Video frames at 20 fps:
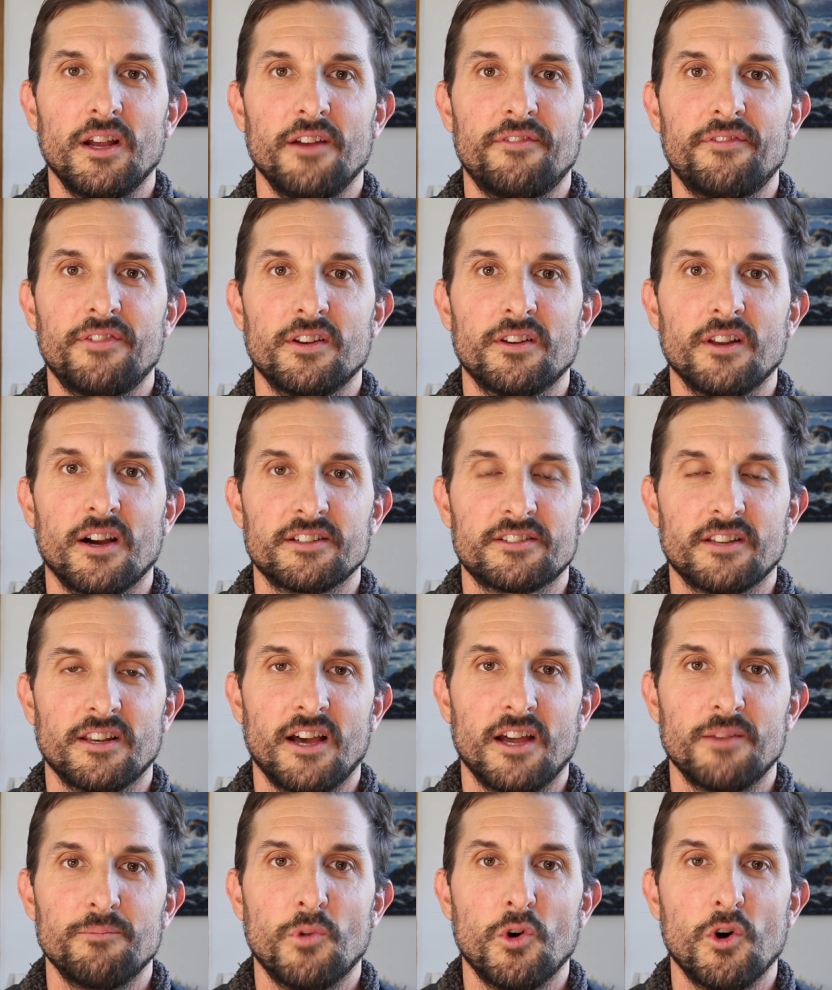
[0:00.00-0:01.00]
If you'd like to
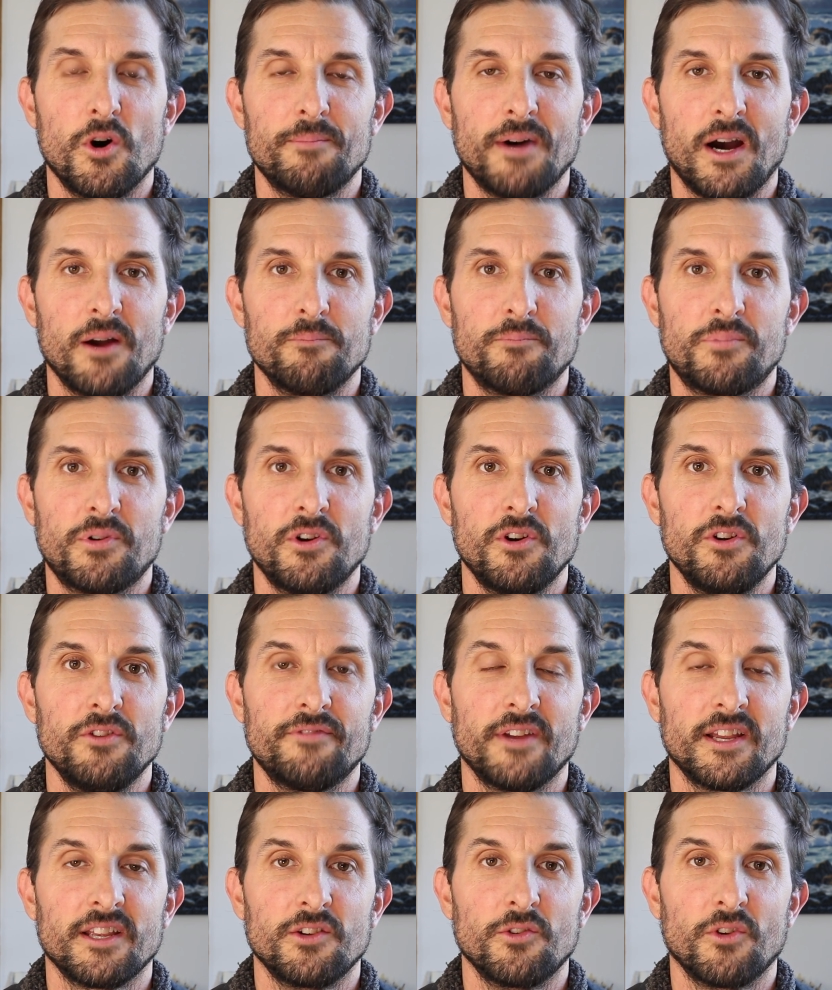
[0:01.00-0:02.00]
learn more about
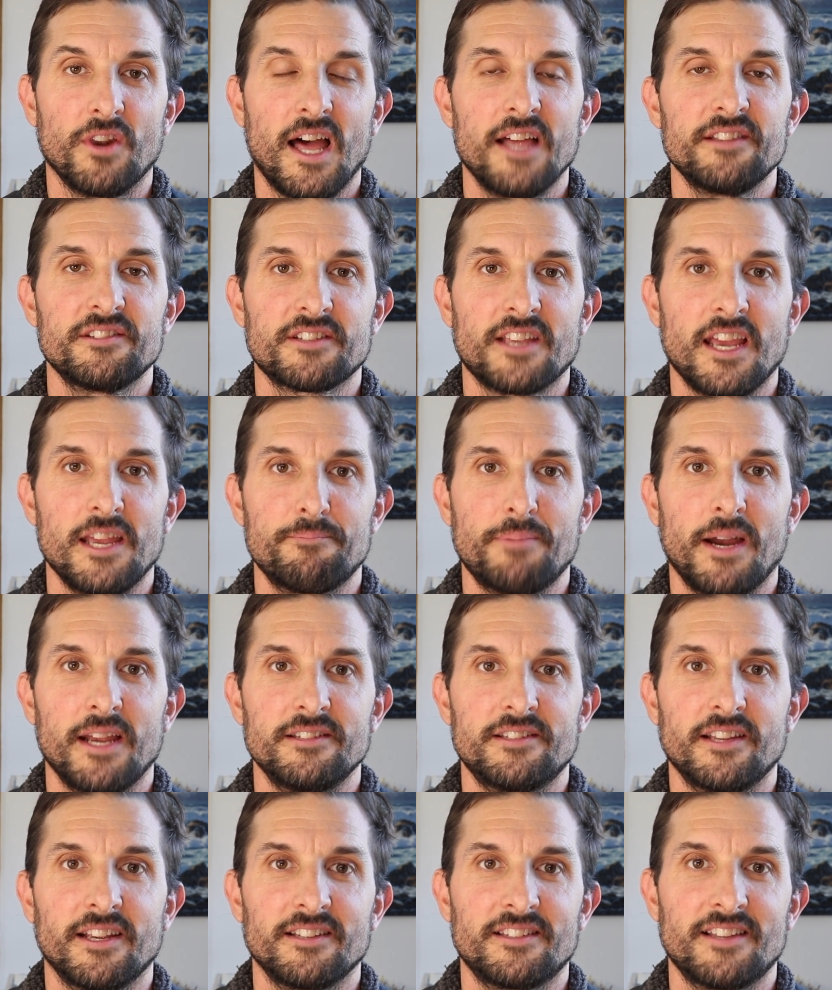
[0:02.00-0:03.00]
improving your landscape
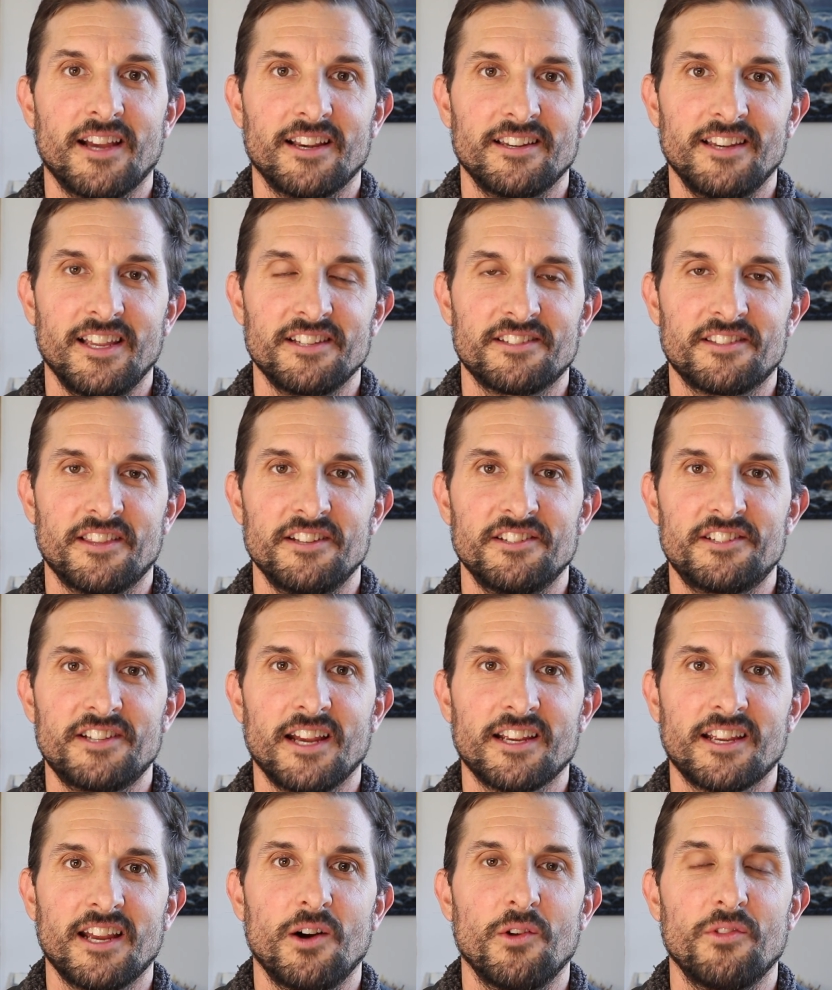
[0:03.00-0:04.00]
painting techniques, then
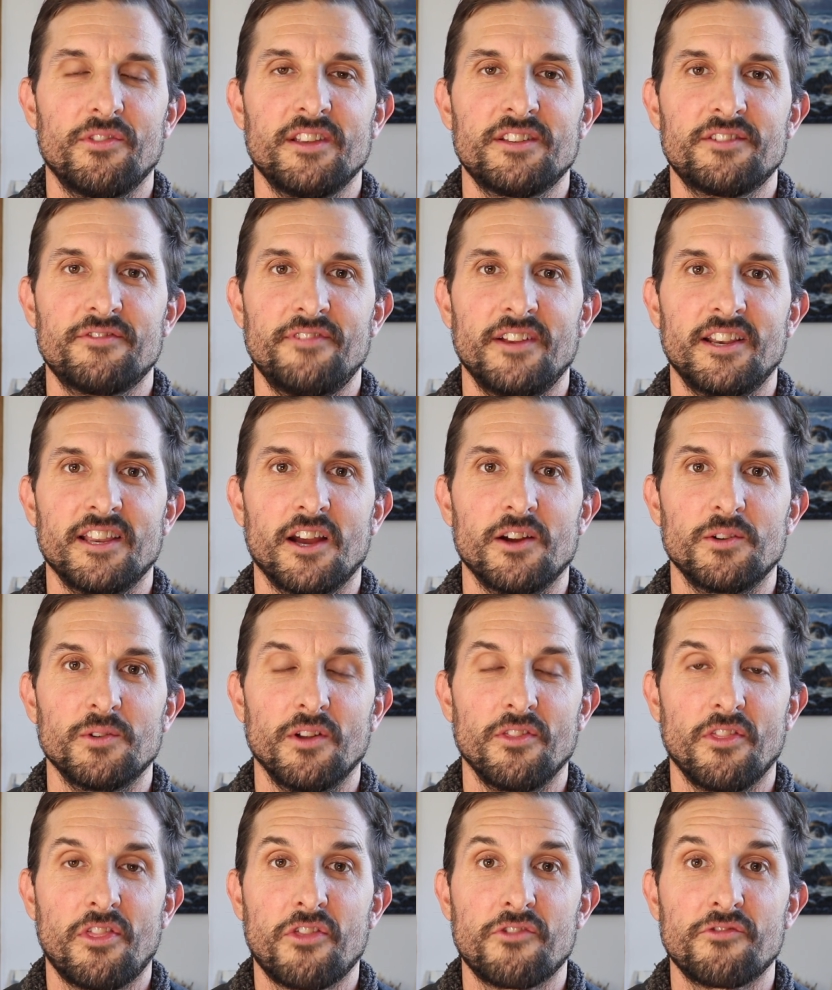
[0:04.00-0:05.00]
check out this video
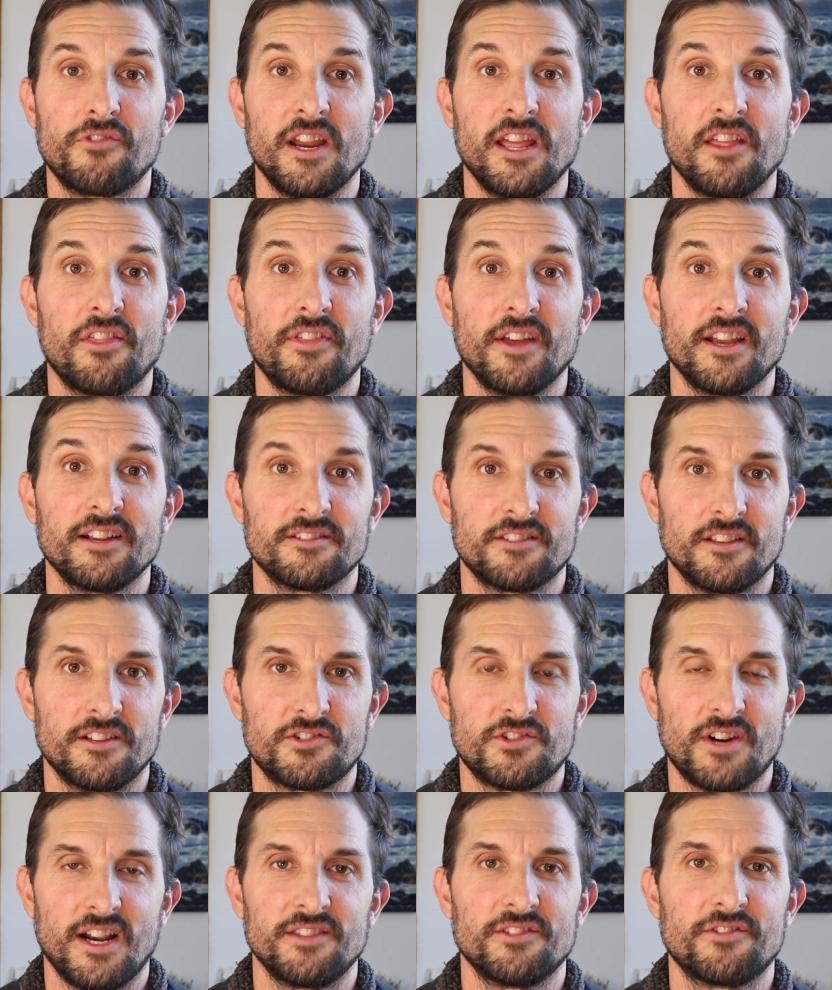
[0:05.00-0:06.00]
on 3 things that
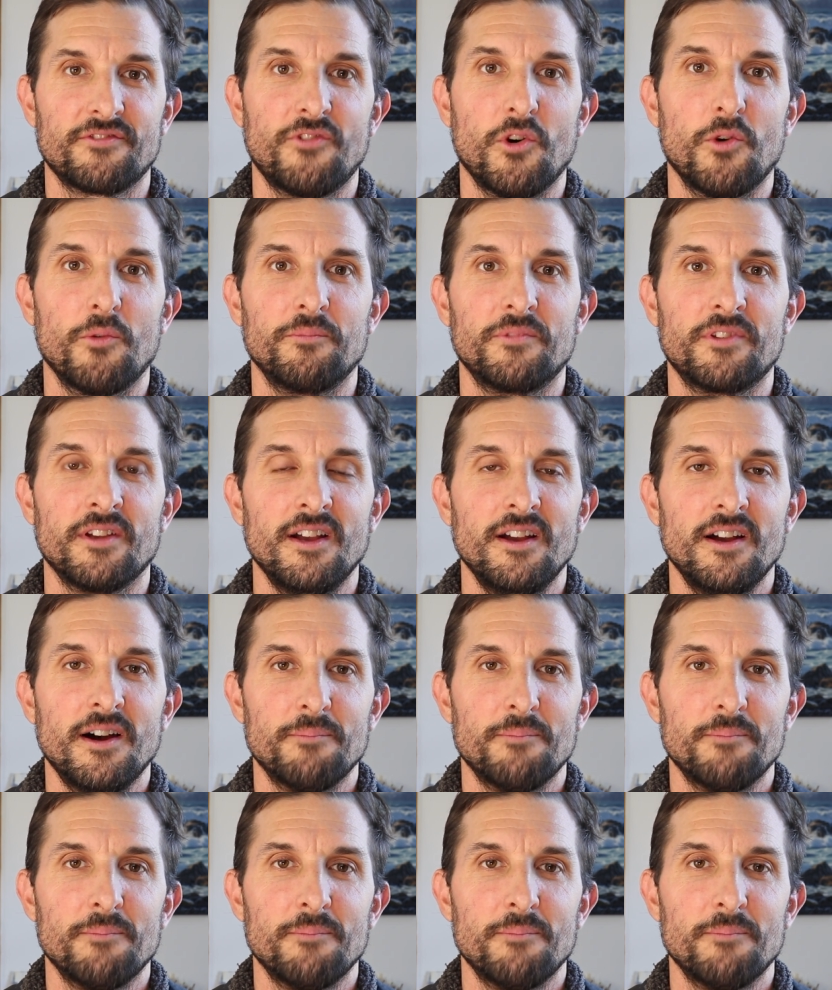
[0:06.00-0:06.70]
transformed